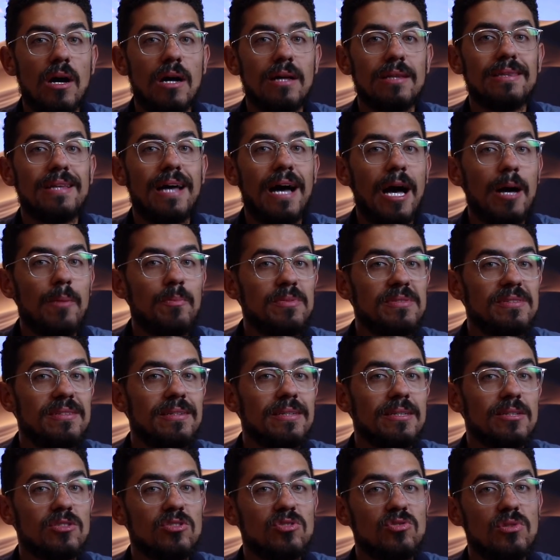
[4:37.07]
on the opposite
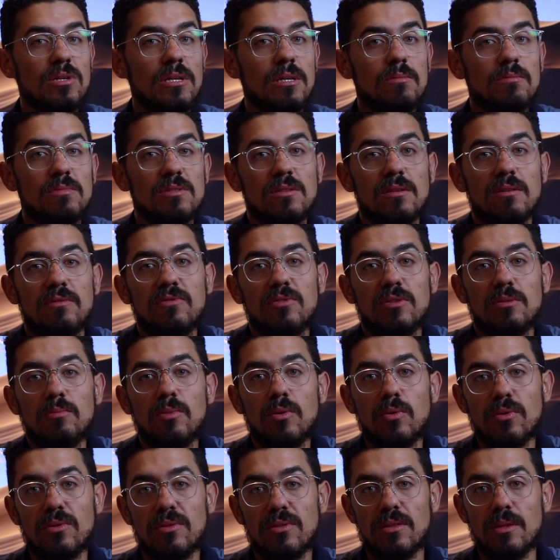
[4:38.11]
extremes for
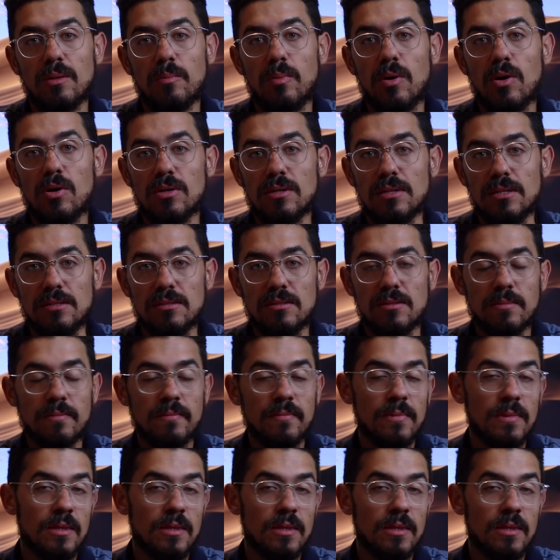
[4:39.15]
both parties.